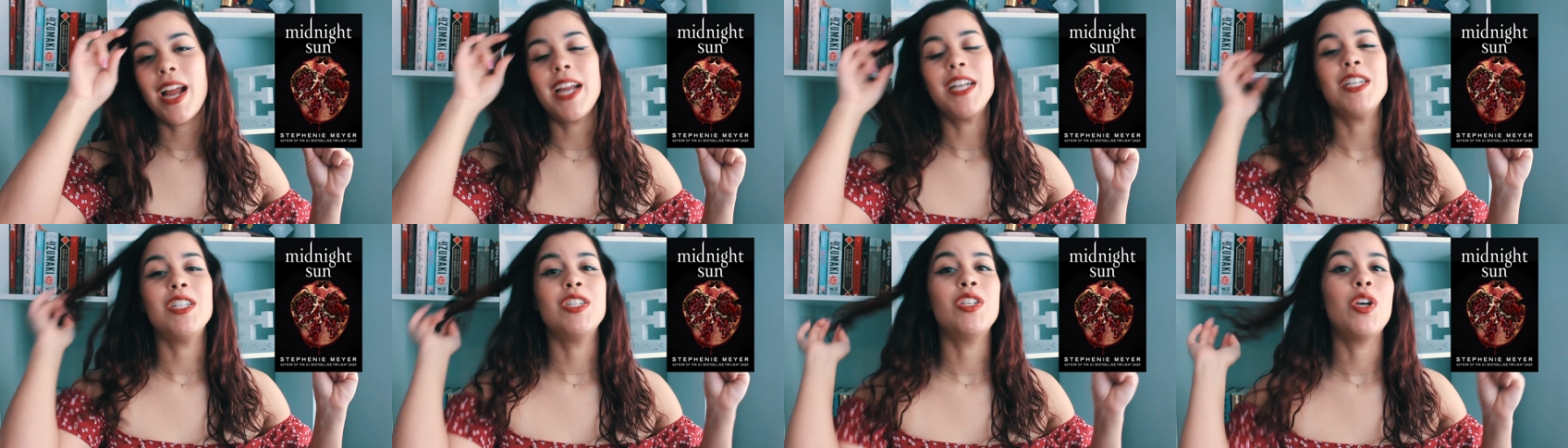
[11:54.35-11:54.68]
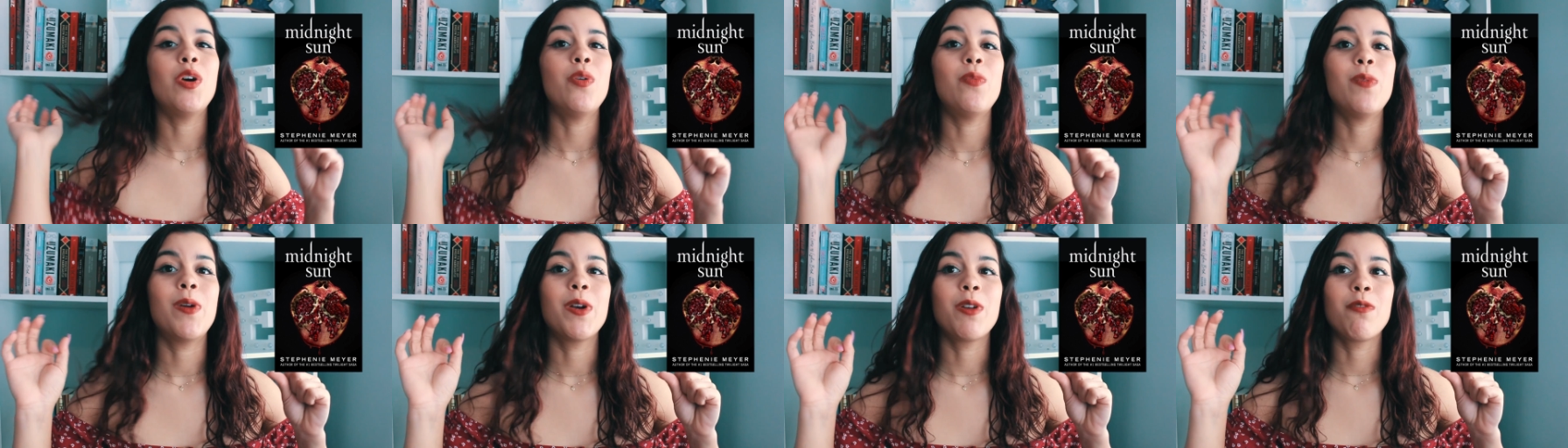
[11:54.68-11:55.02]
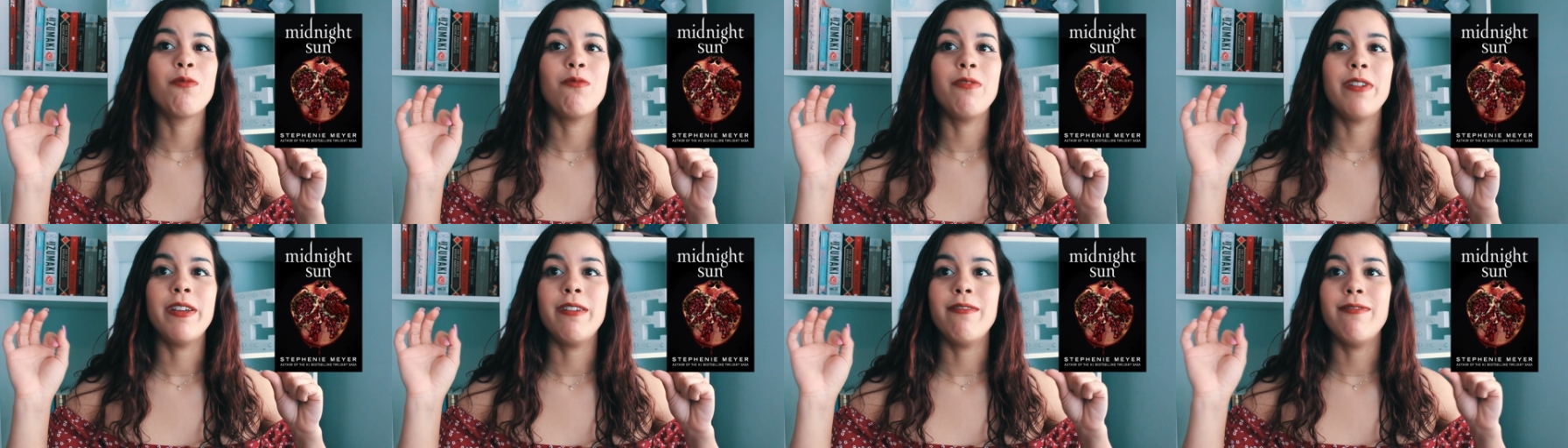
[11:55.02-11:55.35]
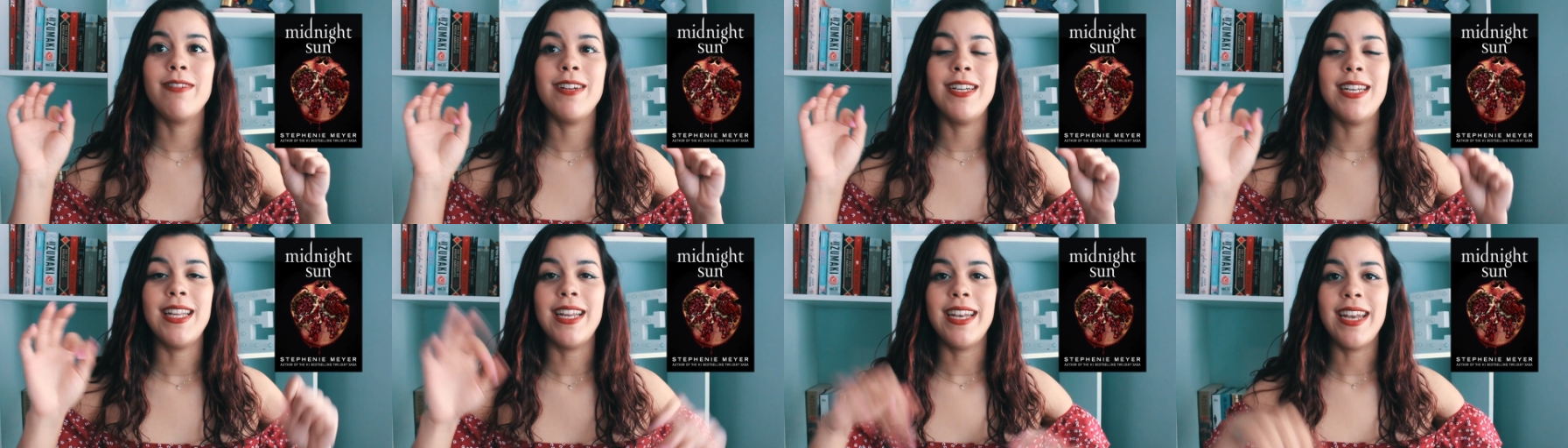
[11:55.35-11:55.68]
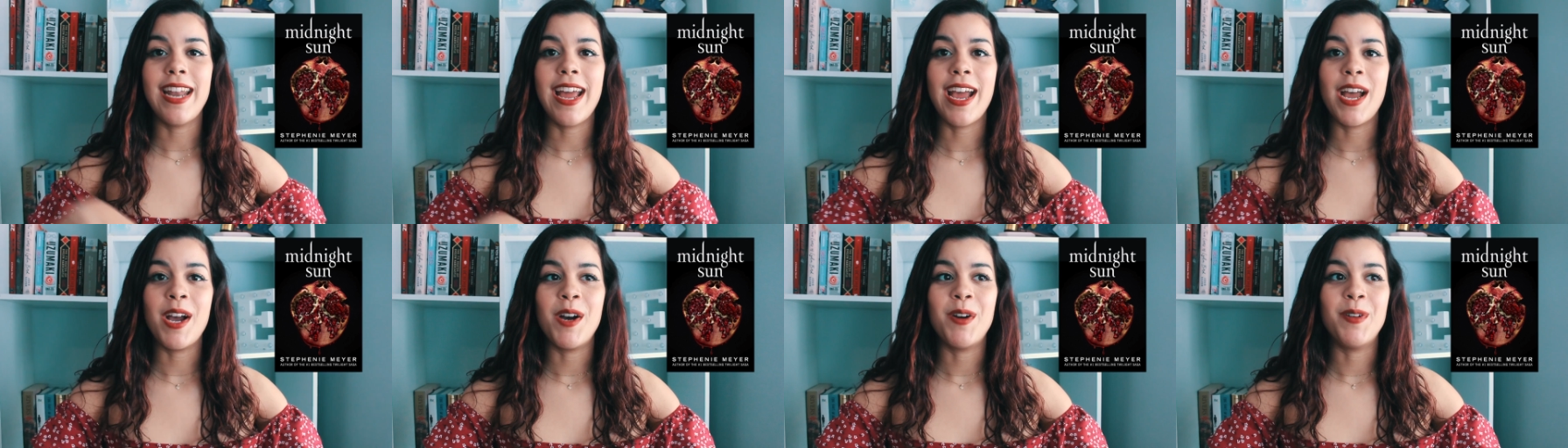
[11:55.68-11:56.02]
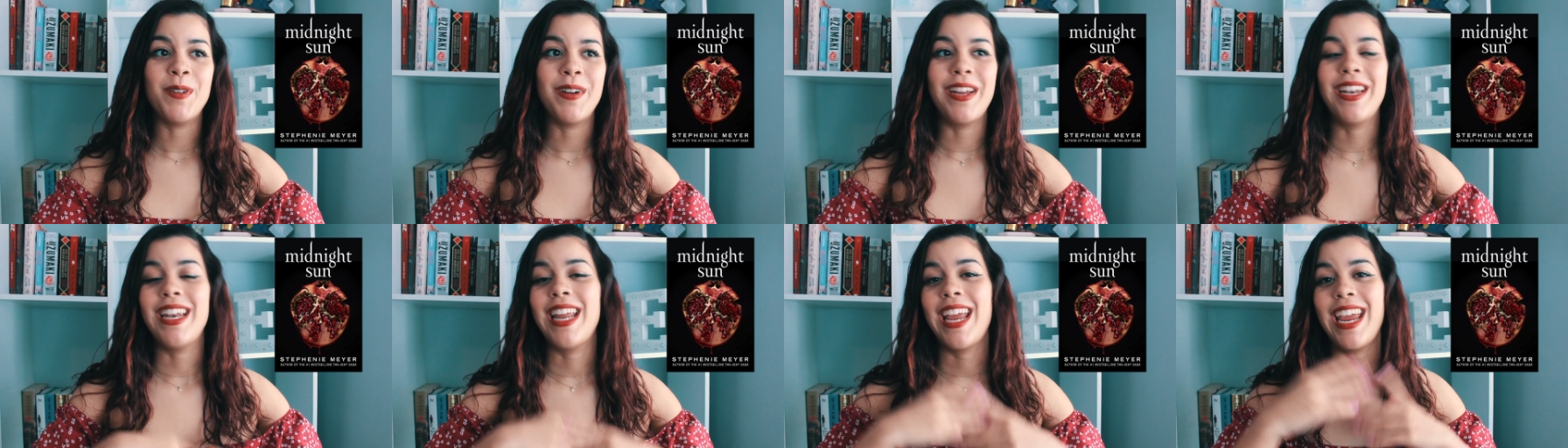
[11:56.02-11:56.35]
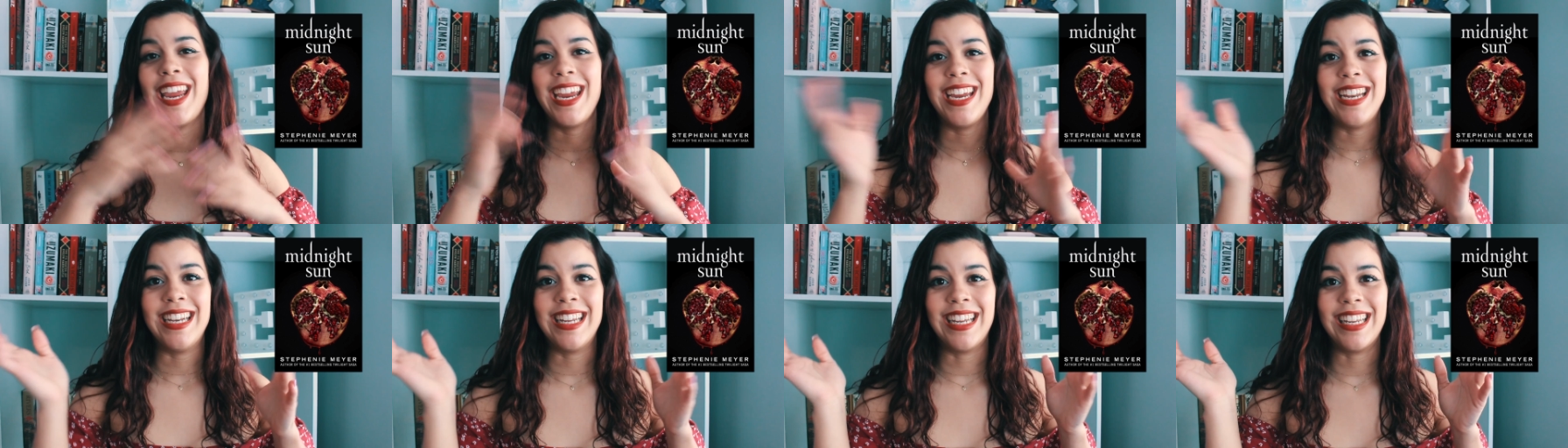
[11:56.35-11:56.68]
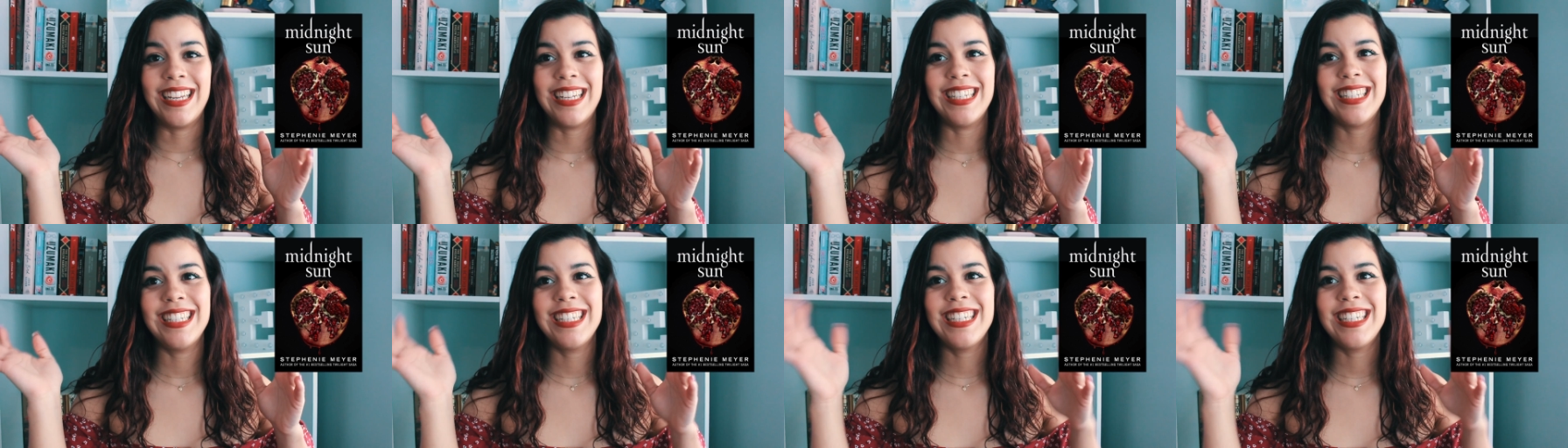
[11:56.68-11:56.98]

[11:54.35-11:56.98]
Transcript: I don't want to reread it now and hate it,